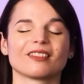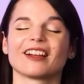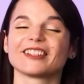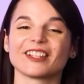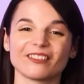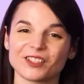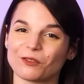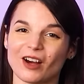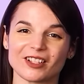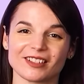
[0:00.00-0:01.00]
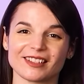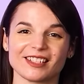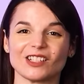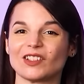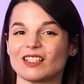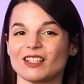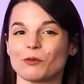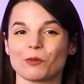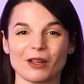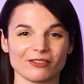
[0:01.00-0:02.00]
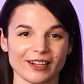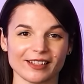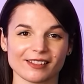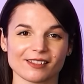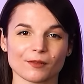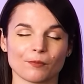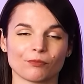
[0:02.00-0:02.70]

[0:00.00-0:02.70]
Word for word: I love to watch this DVD with my friends.